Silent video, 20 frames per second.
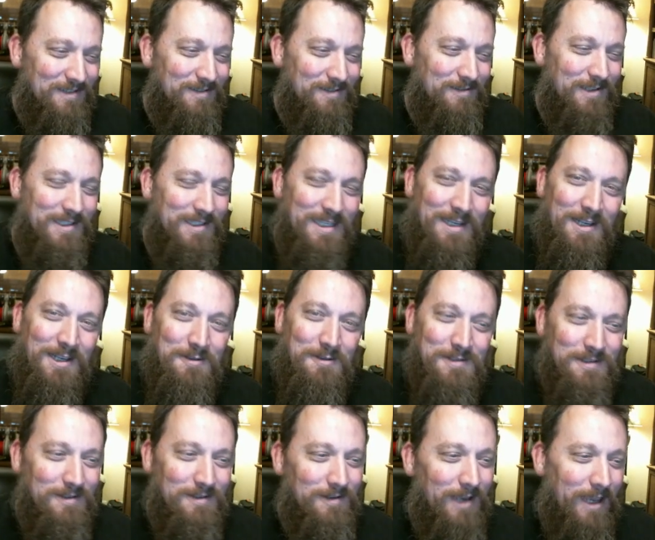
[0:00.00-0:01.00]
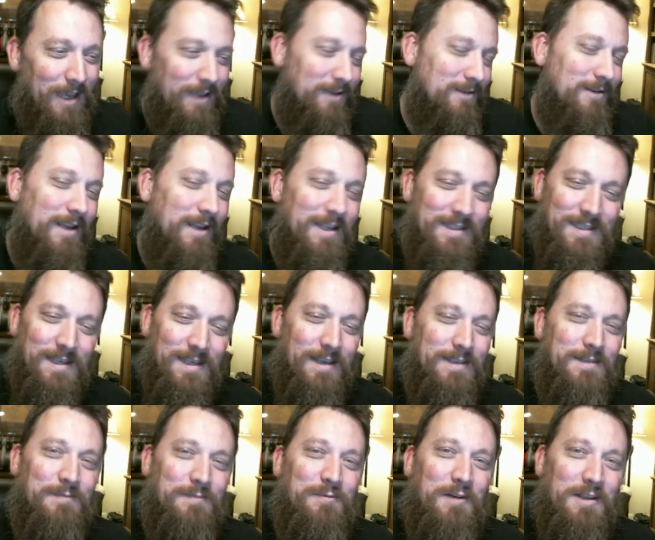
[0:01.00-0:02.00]
That's how it goes. Hey, it's a
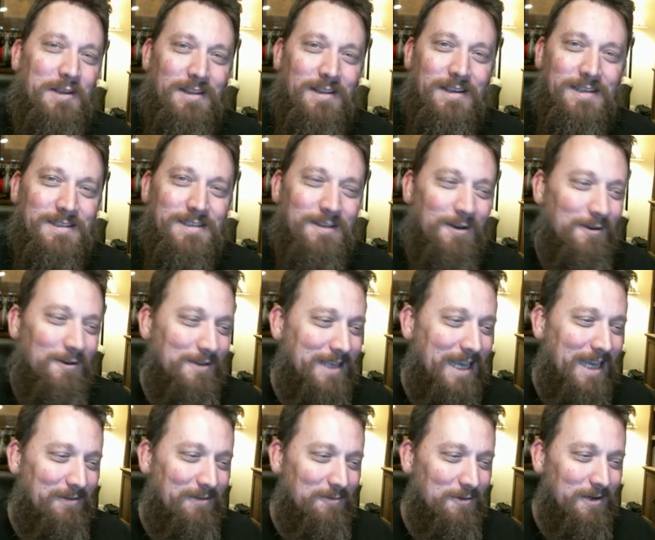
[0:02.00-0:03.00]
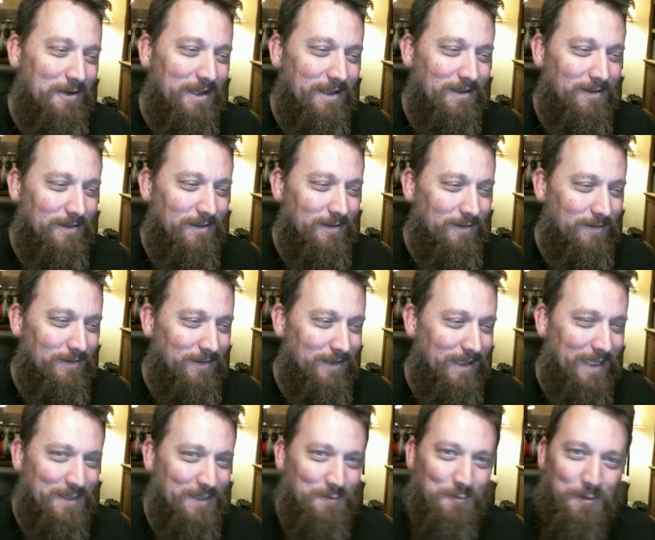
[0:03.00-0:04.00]
fun list, all cavalry.
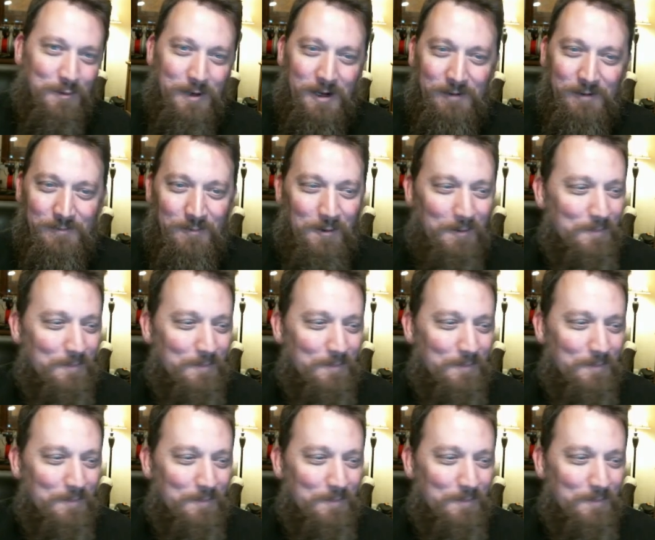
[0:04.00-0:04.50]
That's what we're here for.